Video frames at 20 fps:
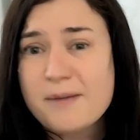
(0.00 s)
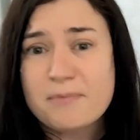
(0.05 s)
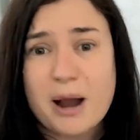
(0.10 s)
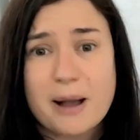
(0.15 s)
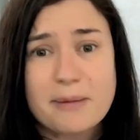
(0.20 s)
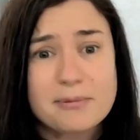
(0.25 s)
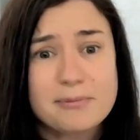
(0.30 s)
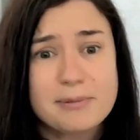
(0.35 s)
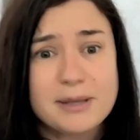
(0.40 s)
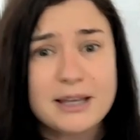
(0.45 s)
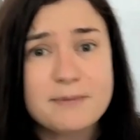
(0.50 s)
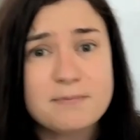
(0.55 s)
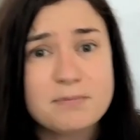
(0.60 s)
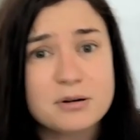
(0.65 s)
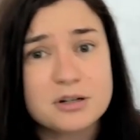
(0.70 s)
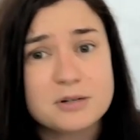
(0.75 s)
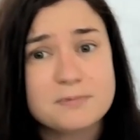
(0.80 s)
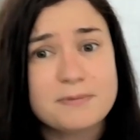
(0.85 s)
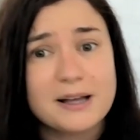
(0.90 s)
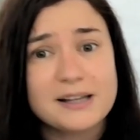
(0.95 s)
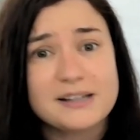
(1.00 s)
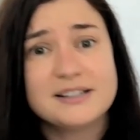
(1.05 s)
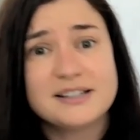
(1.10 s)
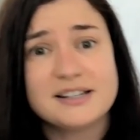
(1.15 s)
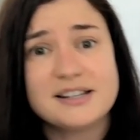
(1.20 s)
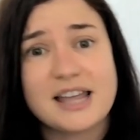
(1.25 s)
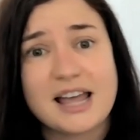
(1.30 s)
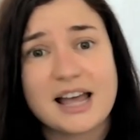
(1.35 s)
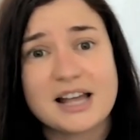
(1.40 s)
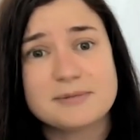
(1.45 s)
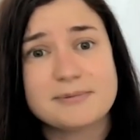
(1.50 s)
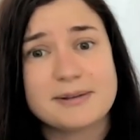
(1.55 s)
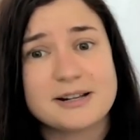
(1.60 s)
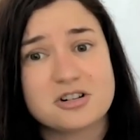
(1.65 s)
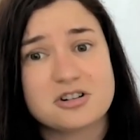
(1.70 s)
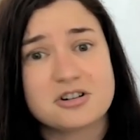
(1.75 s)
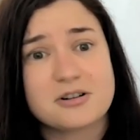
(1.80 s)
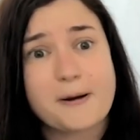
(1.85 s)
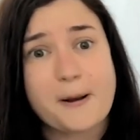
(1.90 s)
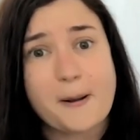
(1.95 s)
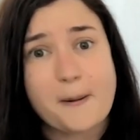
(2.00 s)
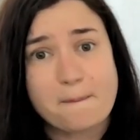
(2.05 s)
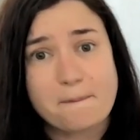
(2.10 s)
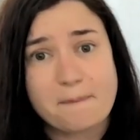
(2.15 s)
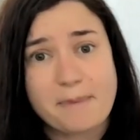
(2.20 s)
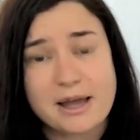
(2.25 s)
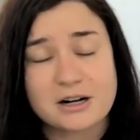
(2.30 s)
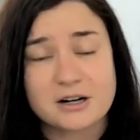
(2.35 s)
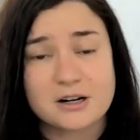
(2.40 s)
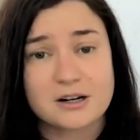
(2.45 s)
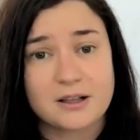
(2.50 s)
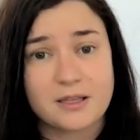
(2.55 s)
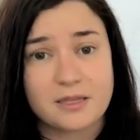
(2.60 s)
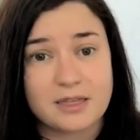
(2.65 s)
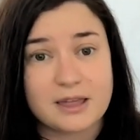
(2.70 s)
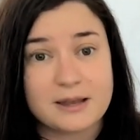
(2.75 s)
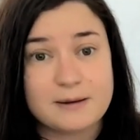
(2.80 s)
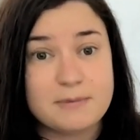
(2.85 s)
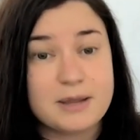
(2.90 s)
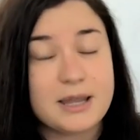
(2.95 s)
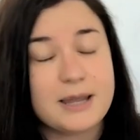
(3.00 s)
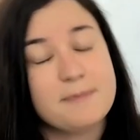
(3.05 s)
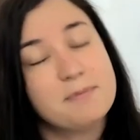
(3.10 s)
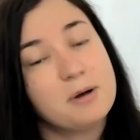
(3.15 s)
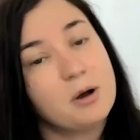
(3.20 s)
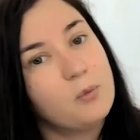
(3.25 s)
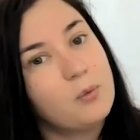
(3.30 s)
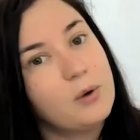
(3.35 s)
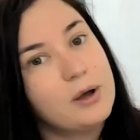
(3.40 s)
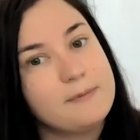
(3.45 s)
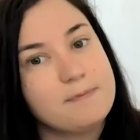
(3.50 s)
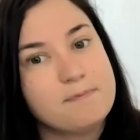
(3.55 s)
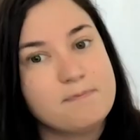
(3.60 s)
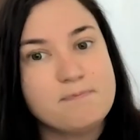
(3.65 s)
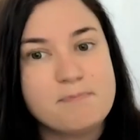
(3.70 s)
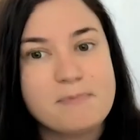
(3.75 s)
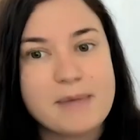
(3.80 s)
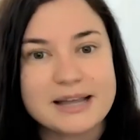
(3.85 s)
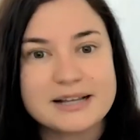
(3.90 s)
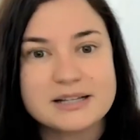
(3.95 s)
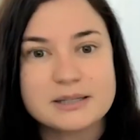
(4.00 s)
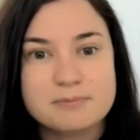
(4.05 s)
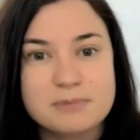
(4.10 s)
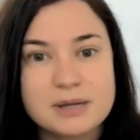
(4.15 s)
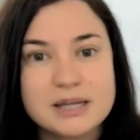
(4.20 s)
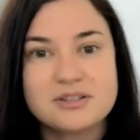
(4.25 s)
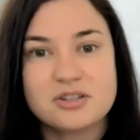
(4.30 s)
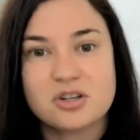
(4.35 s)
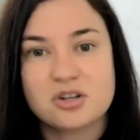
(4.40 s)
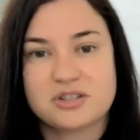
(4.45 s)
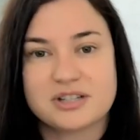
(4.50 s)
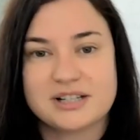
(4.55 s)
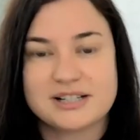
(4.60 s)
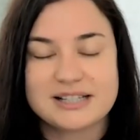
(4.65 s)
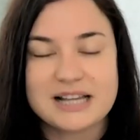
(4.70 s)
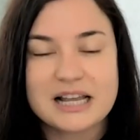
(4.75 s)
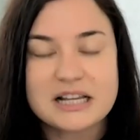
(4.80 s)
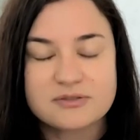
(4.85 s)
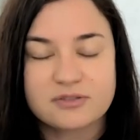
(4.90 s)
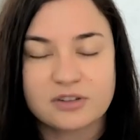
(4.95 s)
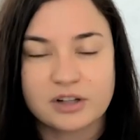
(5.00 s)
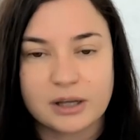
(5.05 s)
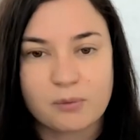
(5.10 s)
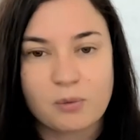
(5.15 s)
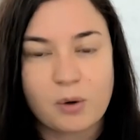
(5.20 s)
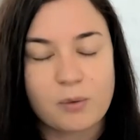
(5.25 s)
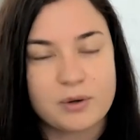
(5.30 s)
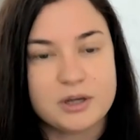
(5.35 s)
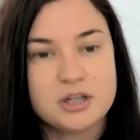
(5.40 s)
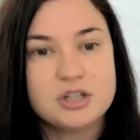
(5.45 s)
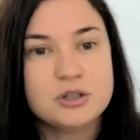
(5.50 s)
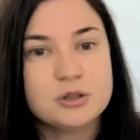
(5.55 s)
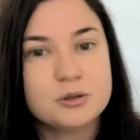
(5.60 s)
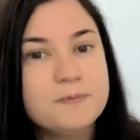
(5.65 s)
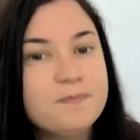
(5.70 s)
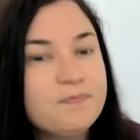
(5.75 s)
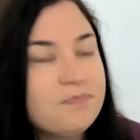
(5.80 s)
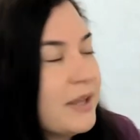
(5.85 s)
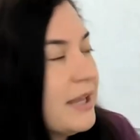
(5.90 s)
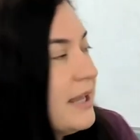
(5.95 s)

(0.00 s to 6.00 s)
probably can push buttons in the ads manager better than me but what makes me so successful at what we do